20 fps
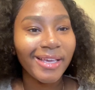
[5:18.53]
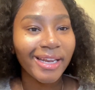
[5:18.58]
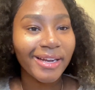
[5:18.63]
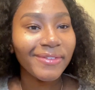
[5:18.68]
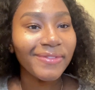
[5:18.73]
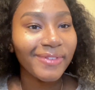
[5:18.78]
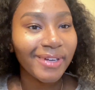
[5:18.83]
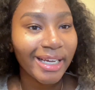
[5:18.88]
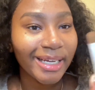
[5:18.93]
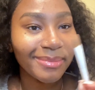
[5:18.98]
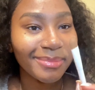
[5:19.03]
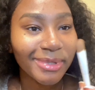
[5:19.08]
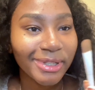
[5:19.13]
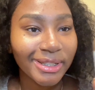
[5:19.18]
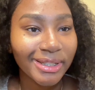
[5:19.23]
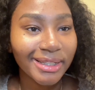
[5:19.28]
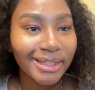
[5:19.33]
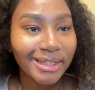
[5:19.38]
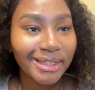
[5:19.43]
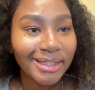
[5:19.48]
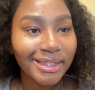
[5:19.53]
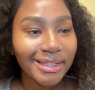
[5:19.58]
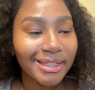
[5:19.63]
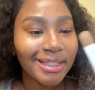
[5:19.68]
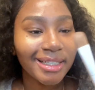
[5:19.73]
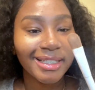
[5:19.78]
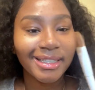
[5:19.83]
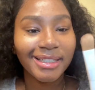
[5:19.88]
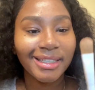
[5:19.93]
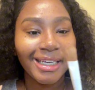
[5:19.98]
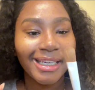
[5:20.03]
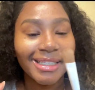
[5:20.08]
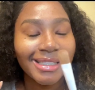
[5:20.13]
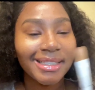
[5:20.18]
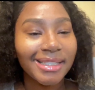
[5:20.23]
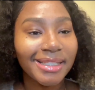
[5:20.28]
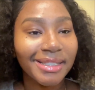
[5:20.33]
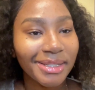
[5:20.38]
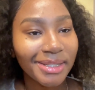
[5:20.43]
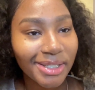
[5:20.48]
a flat brush. Yes,
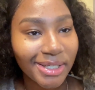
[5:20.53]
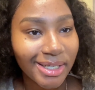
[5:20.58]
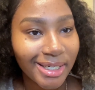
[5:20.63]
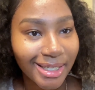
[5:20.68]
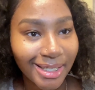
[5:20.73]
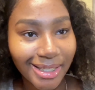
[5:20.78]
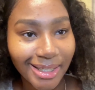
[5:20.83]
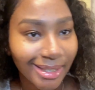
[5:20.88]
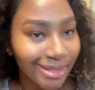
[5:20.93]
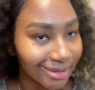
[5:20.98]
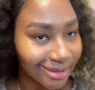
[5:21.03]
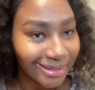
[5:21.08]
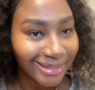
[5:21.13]
it's dirty.